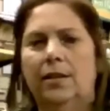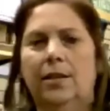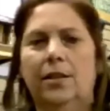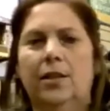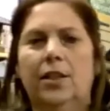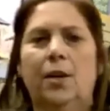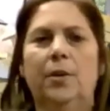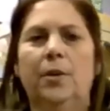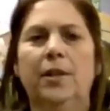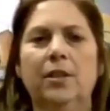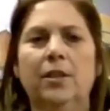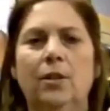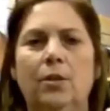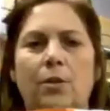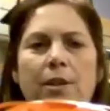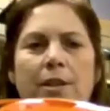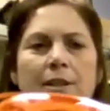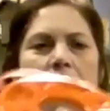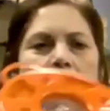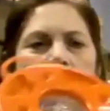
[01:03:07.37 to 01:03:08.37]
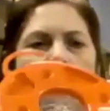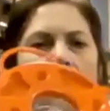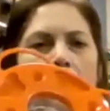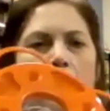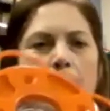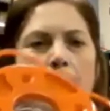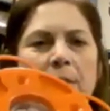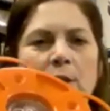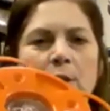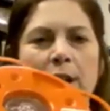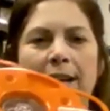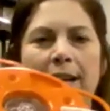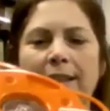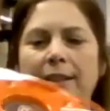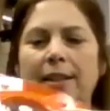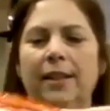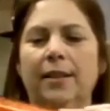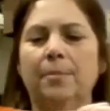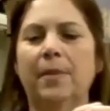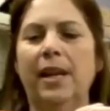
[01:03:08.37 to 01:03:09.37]
So it's orange to help
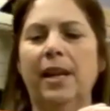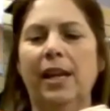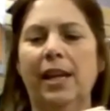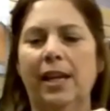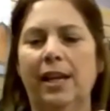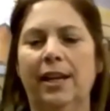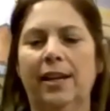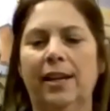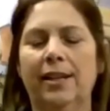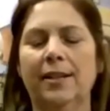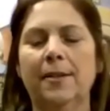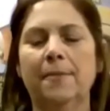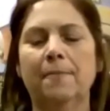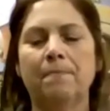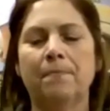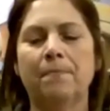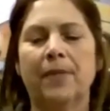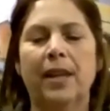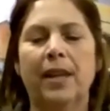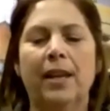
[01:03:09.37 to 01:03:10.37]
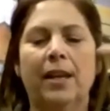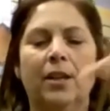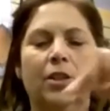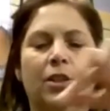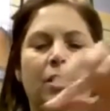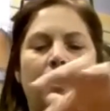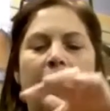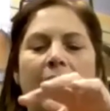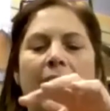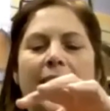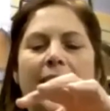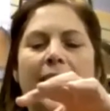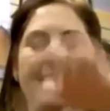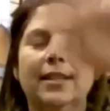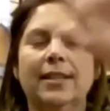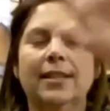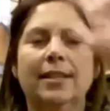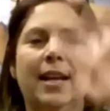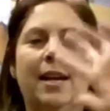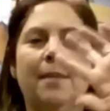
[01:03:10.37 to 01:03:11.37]
attract them in. So it has
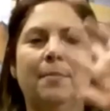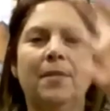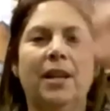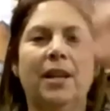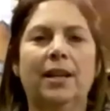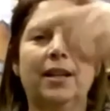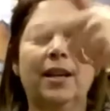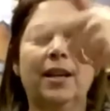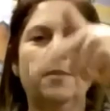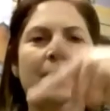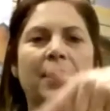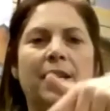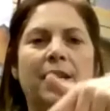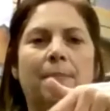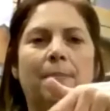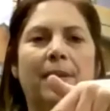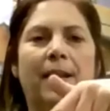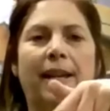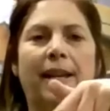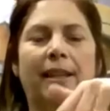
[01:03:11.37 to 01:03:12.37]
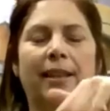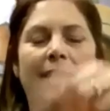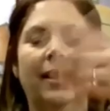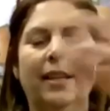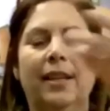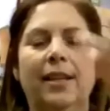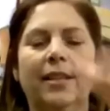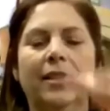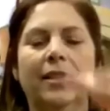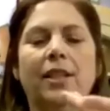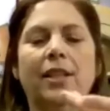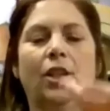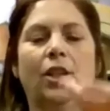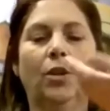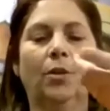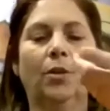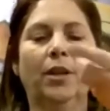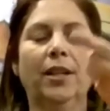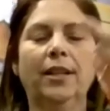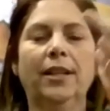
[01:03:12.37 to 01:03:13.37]
a stem that comes up like this.
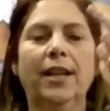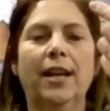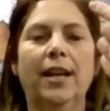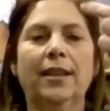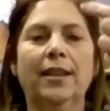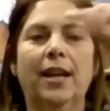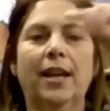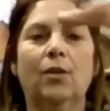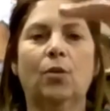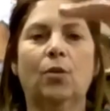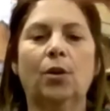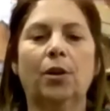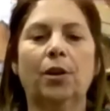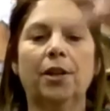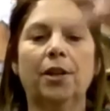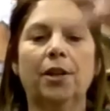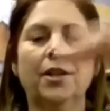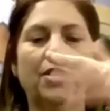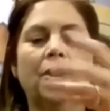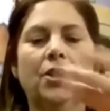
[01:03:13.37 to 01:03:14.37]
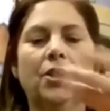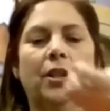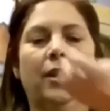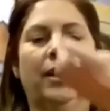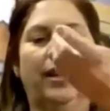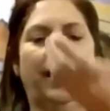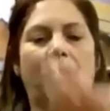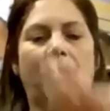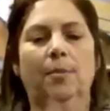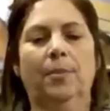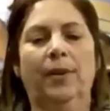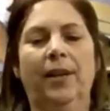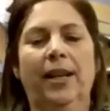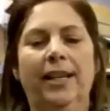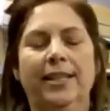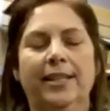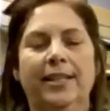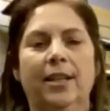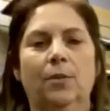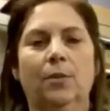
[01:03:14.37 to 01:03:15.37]
You can cut that orange and
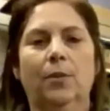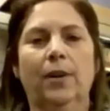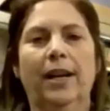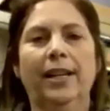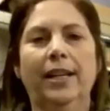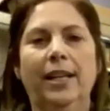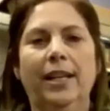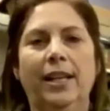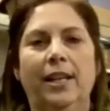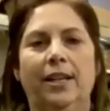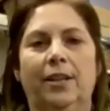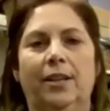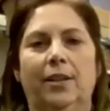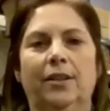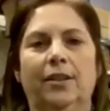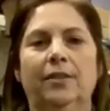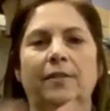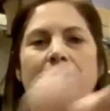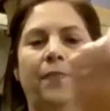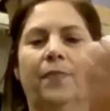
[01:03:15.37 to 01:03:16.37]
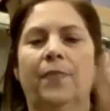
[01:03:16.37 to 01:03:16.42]
place it right here.